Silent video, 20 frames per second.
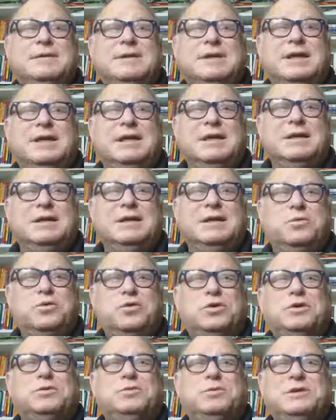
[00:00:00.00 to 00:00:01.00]
a
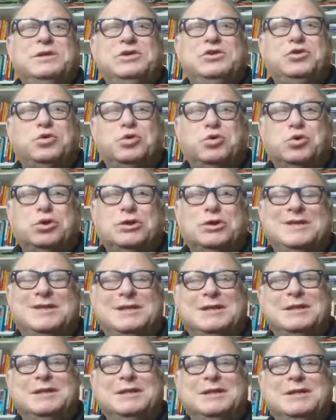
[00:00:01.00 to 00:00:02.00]
whirlwind tour
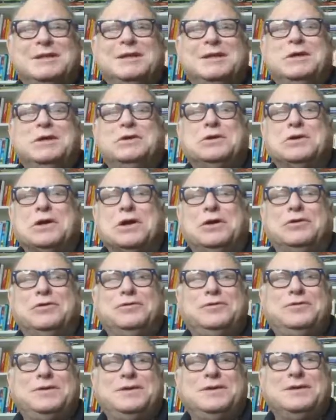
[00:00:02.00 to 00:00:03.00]

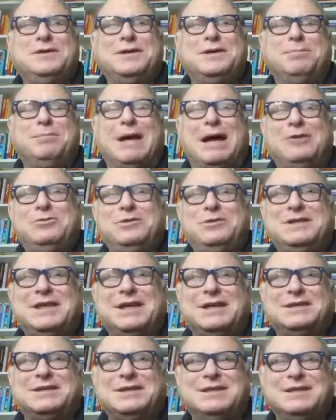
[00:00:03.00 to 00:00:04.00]
of boundary
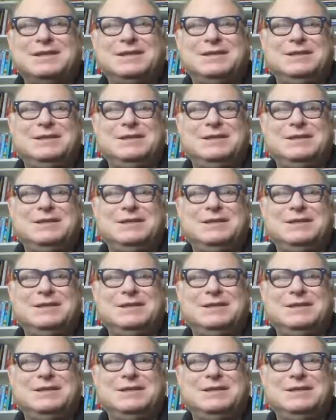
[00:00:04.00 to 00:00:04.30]
testing,